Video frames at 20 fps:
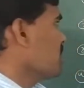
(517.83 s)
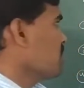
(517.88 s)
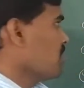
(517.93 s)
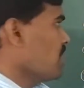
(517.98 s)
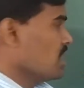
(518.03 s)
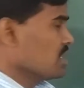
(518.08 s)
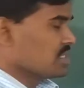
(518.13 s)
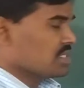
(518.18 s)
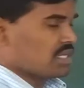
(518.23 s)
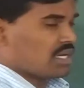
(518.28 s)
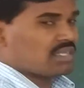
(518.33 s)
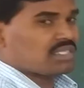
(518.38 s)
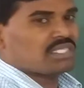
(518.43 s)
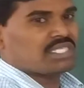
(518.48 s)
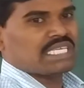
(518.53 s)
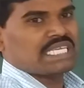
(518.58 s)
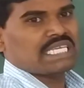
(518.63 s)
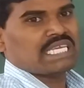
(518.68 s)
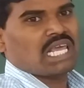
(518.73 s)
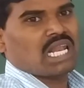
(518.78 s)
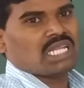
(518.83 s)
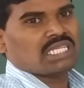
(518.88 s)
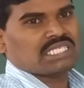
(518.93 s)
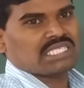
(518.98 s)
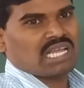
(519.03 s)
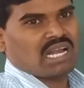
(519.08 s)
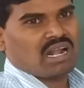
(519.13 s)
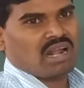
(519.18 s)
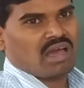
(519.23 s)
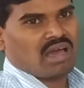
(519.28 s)
animals or single
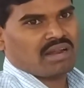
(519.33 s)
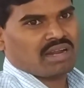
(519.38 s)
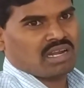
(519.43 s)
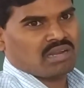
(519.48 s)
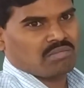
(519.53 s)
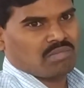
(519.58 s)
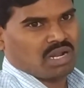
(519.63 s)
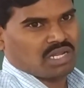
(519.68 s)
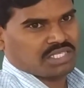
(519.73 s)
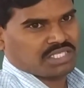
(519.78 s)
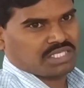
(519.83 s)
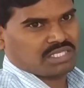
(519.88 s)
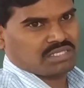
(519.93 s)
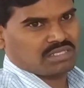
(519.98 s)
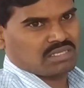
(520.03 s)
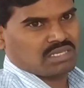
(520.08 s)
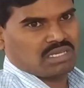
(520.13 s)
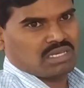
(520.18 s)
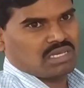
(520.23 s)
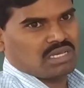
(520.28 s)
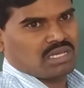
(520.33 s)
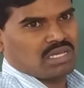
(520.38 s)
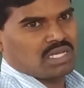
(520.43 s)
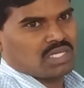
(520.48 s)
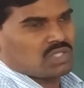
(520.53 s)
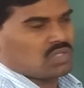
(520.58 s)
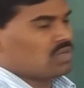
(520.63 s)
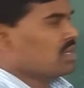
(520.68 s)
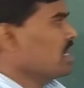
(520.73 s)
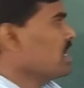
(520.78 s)
cellular animals,
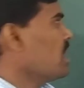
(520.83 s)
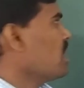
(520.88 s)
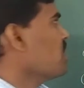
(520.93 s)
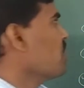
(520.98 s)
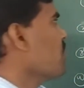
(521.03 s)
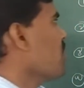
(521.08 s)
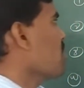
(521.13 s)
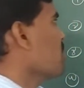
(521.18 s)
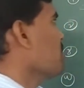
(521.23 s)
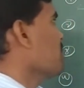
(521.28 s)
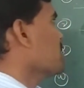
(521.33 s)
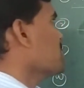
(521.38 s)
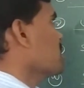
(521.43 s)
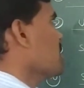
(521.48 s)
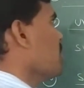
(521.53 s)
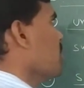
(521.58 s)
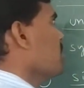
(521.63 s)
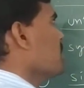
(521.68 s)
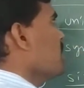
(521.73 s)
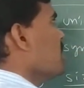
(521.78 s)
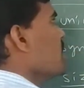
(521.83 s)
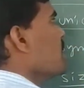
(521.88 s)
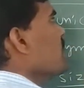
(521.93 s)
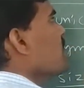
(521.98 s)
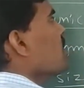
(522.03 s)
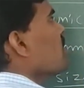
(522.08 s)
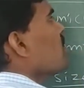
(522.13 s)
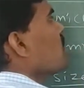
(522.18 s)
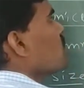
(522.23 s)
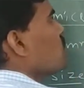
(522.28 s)
so cannot formation of
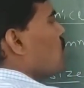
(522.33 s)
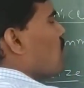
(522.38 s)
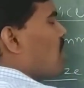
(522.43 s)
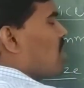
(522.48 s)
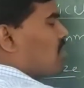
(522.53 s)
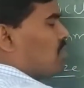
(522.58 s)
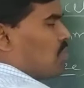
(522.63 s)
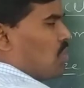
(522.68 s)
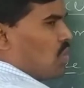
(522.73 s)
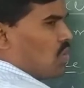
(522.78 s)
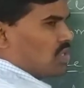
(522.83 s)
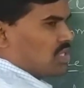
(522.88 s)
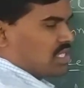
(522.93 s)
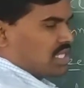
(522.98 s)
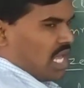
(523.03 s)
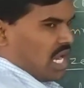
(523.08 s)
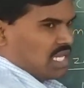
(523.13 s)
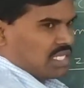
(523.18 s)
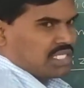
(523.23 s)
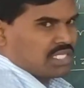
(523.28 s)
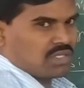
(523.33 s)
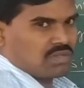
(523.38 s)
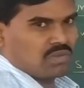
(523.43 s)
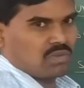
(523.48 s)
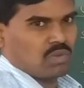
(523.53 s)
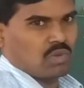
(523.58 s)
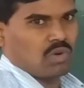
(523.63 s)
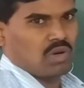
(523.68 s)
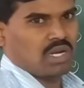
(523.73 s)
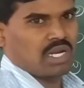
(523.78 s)
the two or more cells,
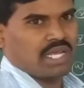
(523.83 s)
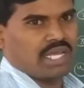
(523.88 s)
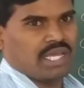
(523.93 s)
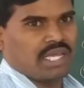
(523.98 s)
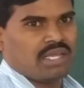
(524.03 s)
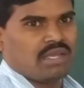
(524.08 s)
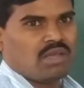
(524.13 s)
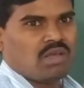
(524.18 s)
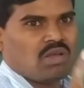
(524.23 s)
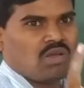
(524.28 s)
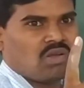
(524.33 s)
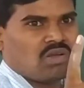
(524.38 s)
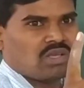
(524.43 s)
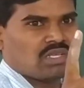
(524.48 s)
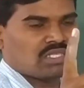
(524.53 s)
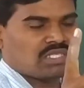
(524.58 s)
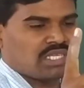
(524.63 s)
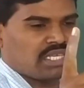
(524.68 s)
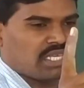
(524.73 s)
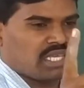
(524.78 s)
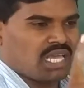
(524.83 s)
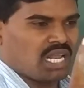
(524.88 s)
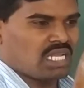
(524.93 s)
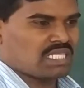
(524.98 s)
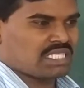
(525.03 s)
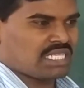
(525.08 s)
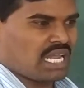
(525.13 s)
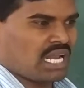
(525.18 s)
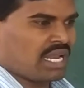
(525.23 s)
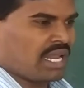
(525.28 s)
only
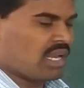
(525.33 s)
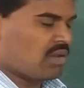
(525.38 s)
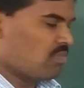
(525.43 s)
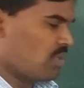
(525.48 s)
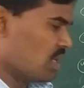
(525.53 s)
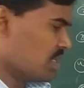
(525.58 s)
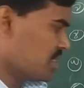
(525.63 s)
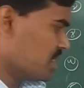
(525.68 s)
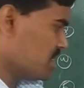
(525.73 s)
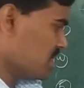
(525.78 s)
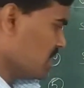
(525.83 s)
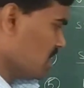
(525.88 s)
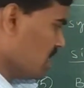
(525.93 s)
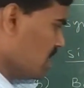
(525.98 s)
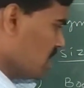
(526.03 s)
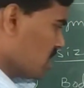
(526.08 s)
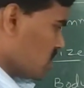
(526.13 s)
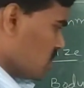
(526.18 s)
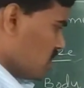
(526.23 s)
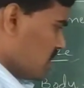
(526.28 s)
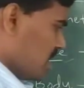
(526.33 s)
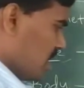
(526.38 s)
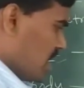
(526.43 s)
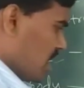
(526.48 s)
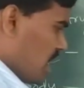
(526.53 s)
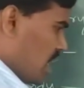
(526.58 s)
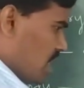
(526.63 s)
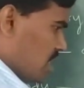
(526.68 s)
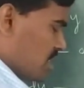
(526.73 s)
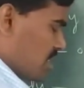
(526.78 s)
single cell animals. So
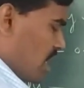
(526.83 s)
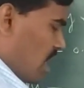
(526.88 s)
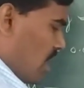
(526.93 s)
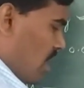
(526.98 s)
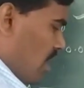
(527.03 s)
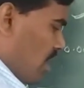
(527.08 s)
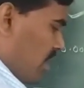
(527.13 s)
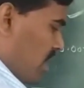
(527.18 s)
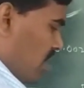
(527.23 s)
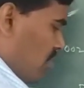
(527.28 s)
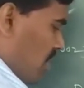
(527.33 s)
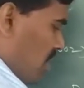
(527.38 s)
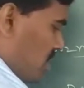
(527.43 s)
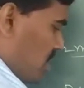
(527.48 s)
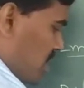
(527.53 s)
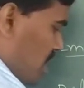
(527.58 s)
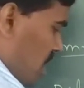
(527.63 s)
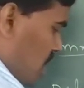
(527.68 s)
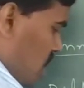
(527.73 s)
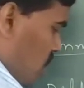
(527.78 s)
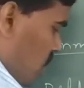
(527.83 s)
single cellular animals or